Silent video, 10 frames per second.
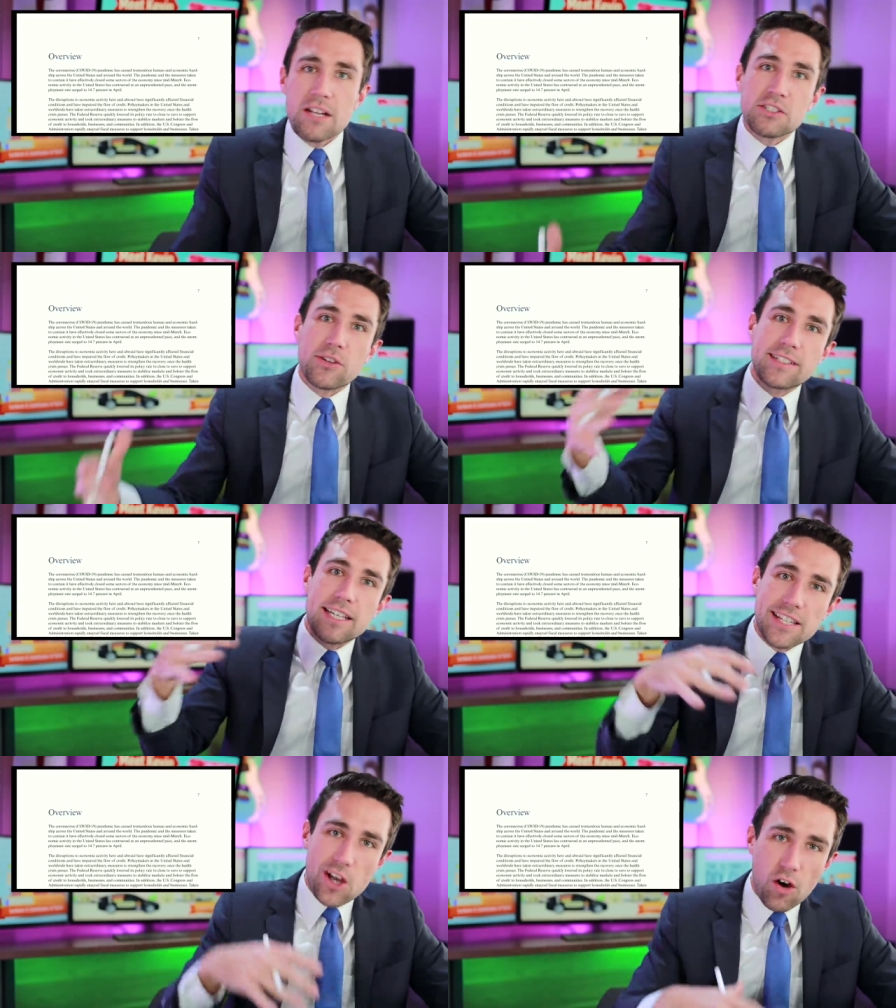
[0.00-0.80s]
So let's
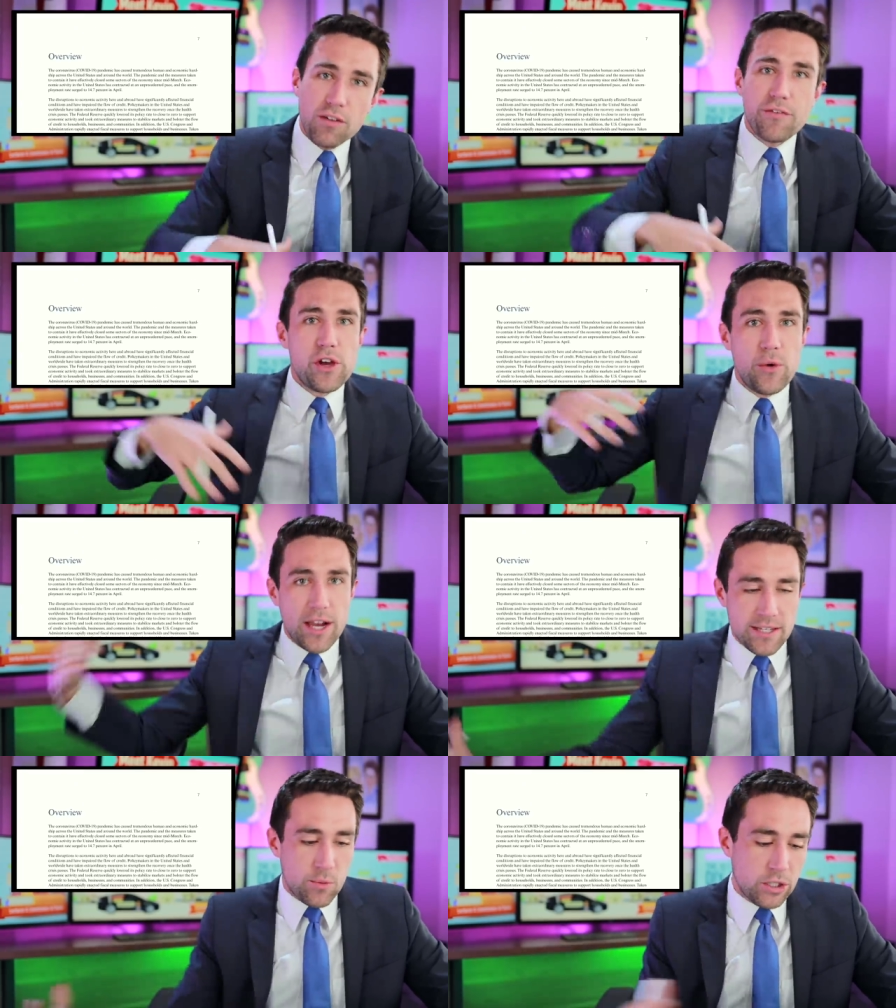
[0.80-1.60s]
hit the overview
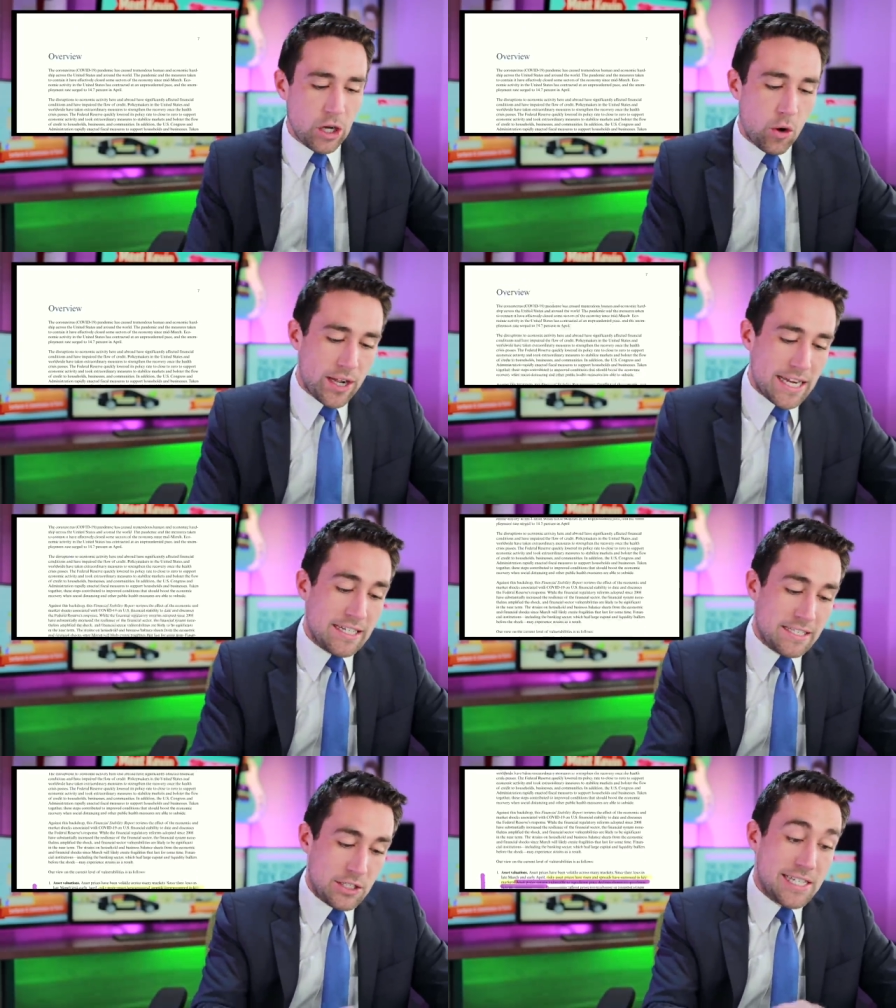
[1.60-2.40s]
and then we'll go
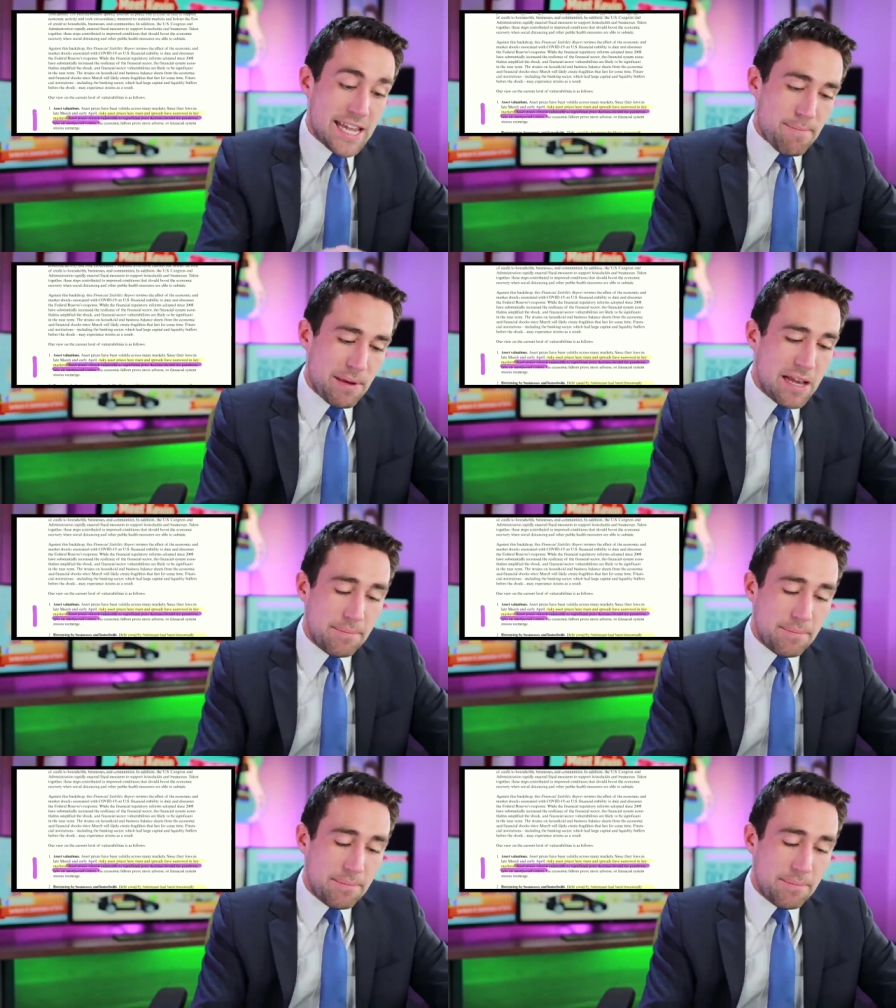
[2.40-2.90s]
in deep,